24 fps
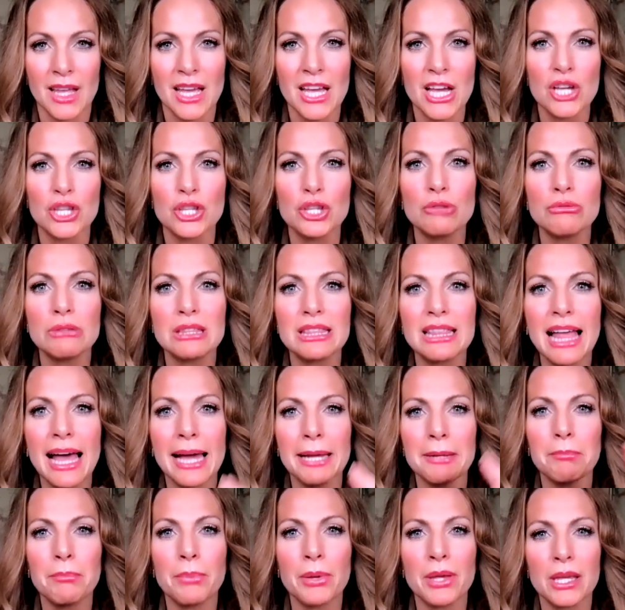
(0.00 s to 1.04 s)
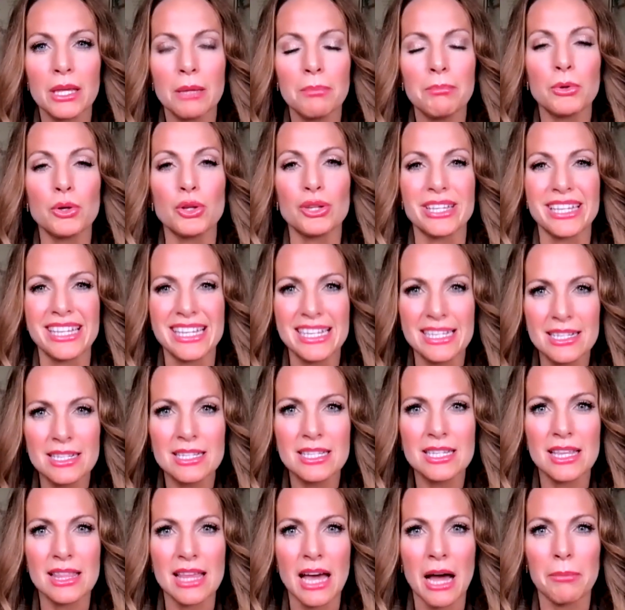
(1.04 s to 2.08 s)
You let people
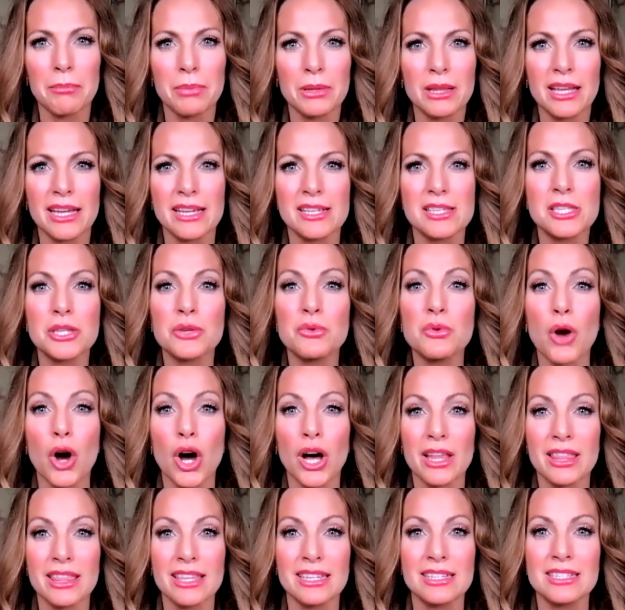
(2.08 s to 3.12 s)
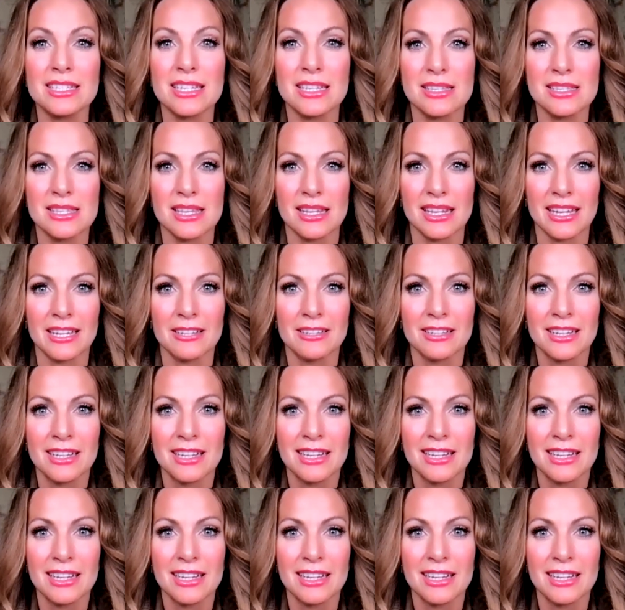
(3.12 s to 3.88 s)
into that place through authenticity.